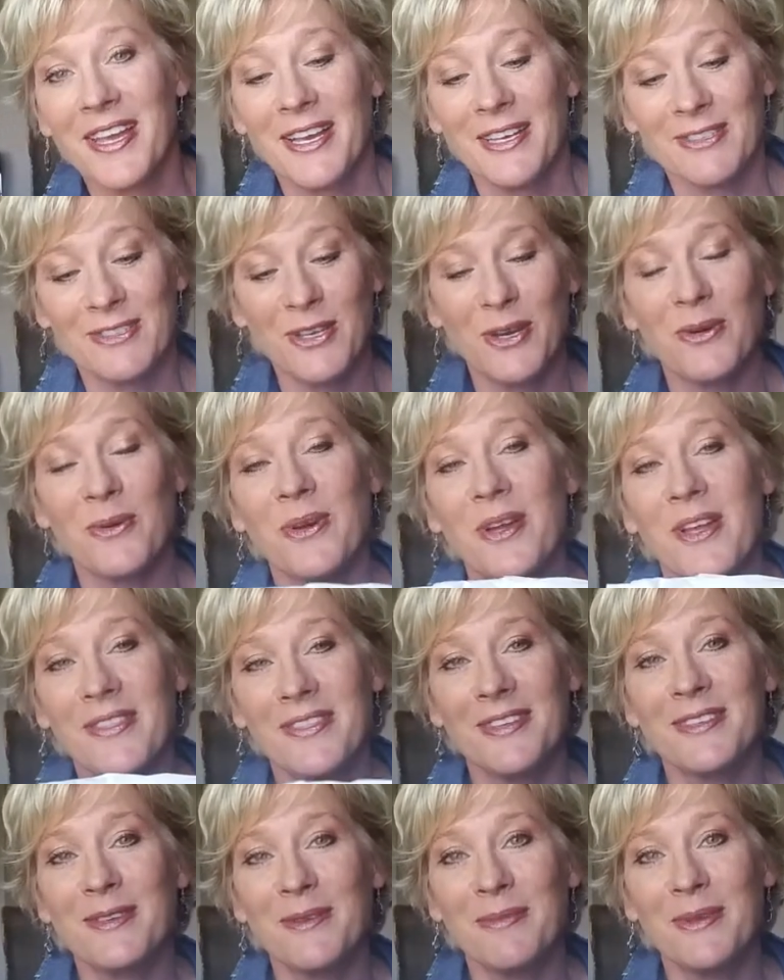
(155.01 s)
So
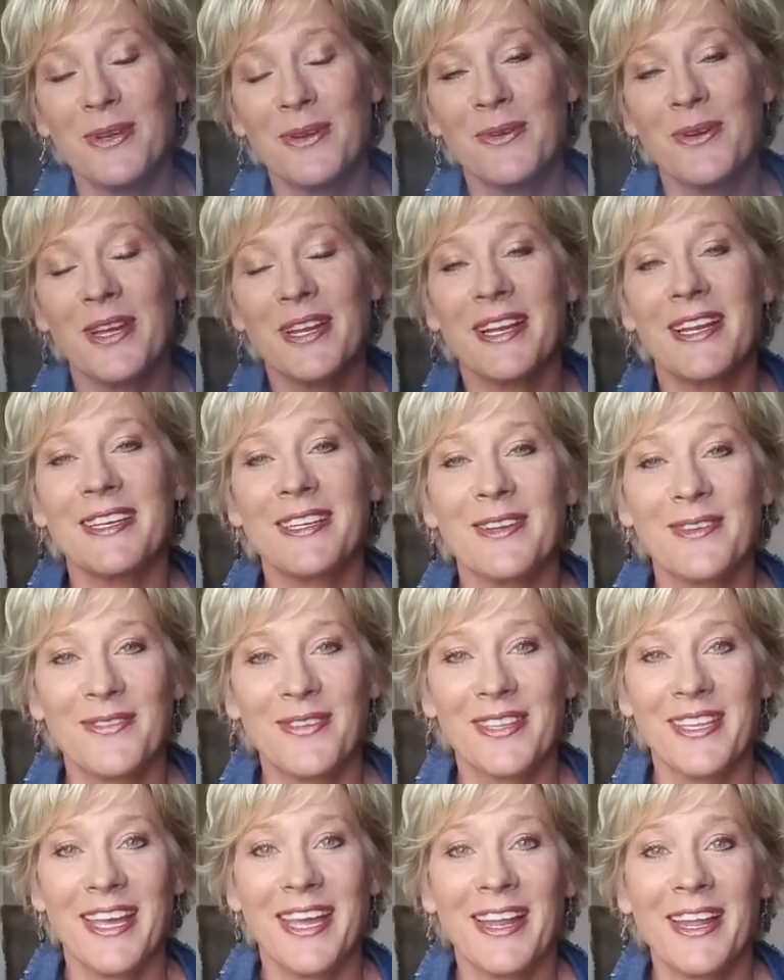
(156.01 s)
this would be a great idea for
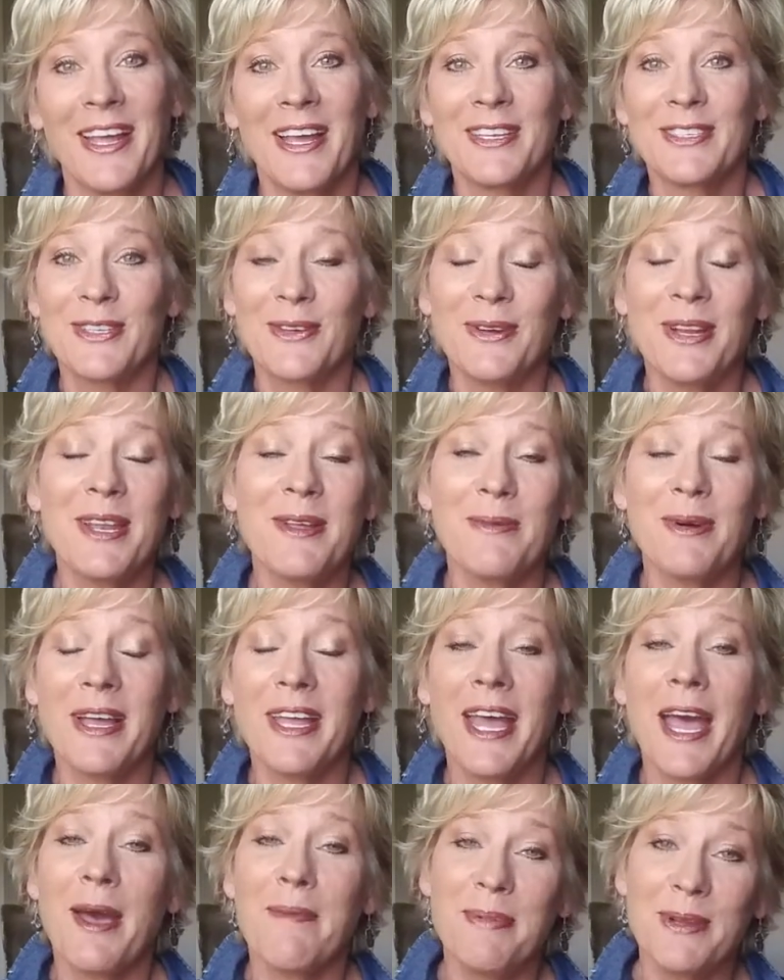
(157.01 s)
that. So anyway,
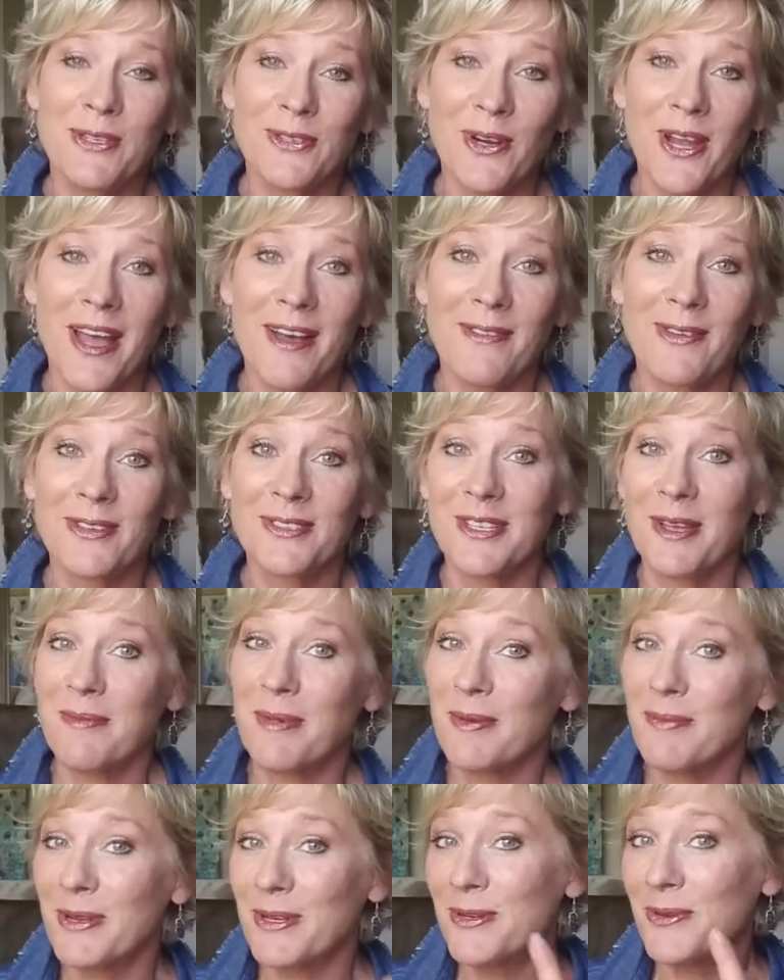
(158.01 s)
happy travels. I'm
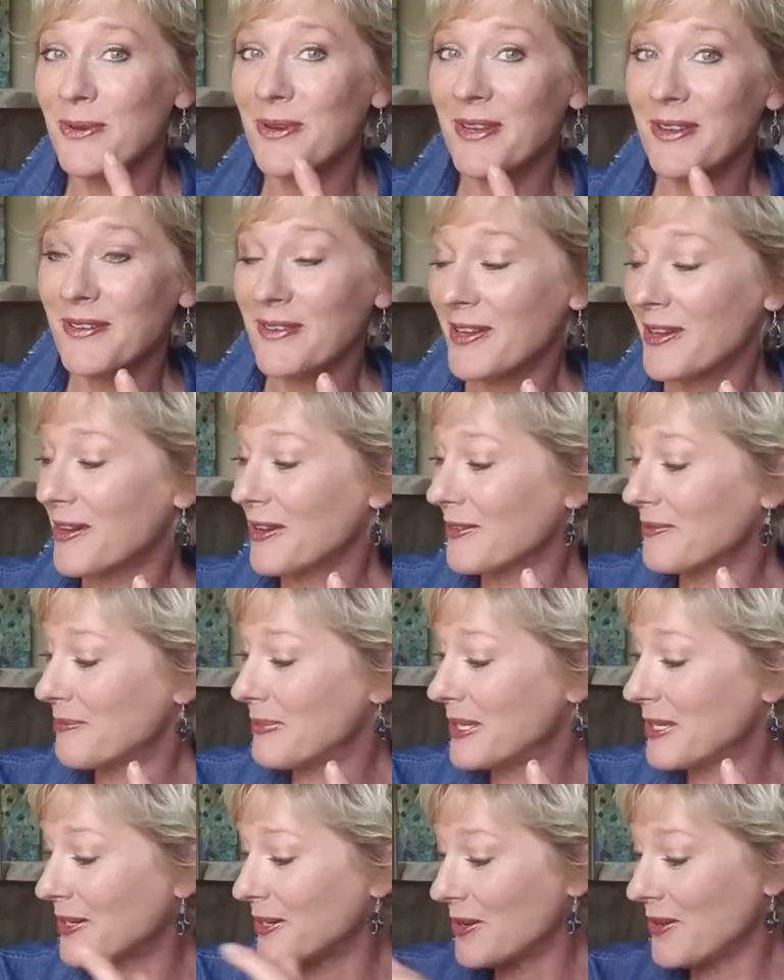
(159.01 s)
going to be doing a, a
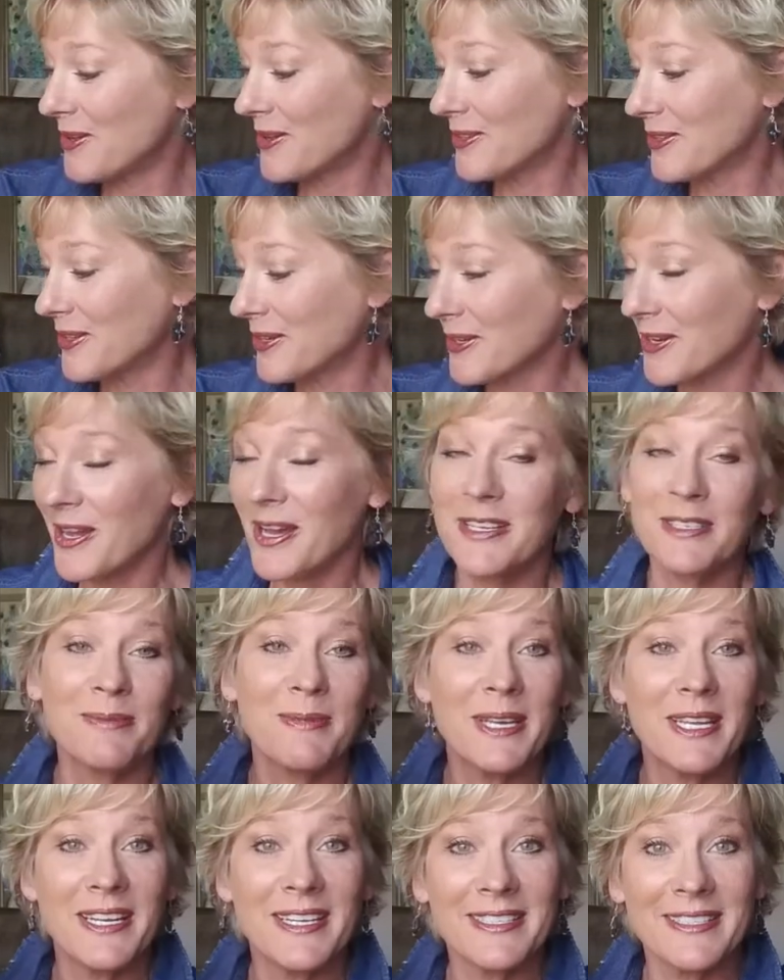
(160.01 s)
bit on the
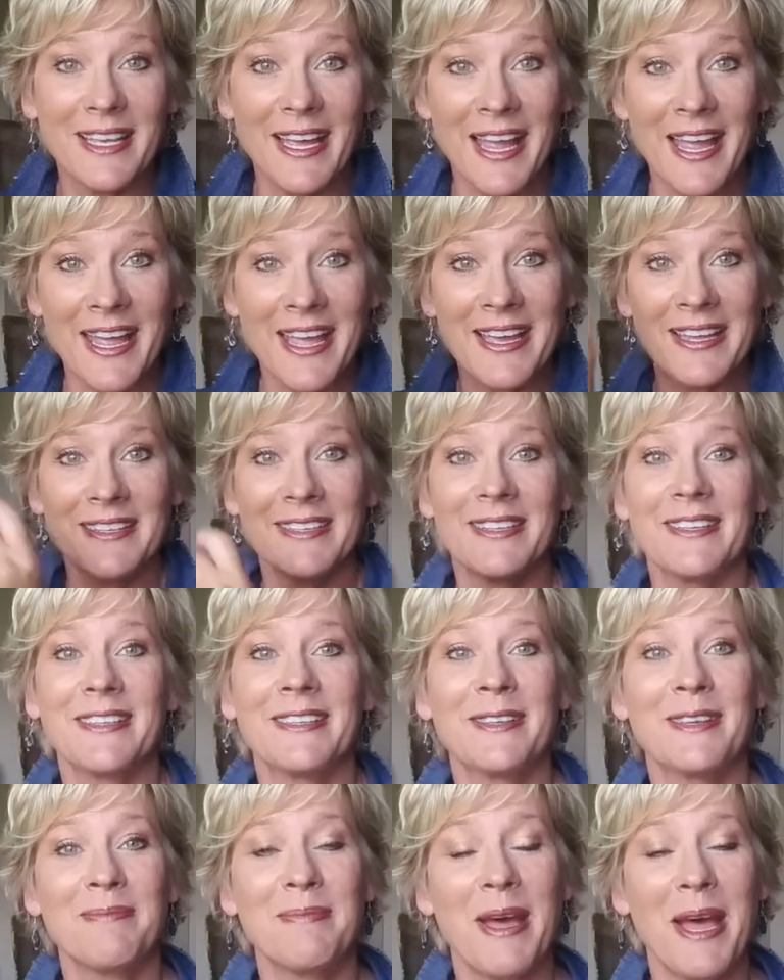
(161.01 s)
cosmetics and
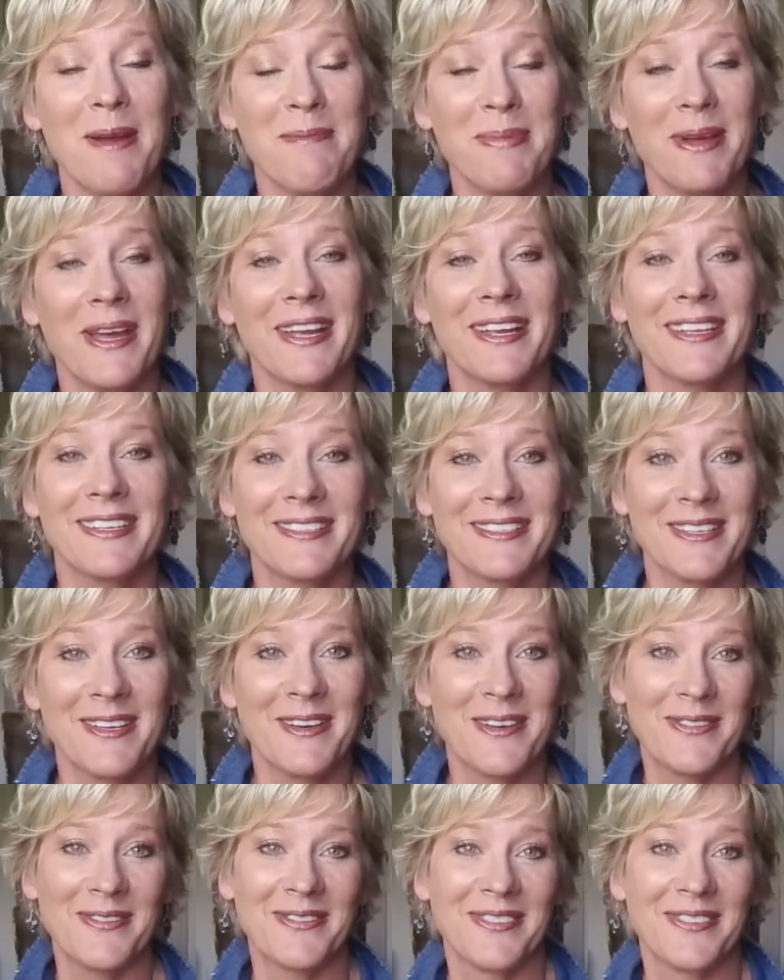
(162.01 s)
the backpack itself.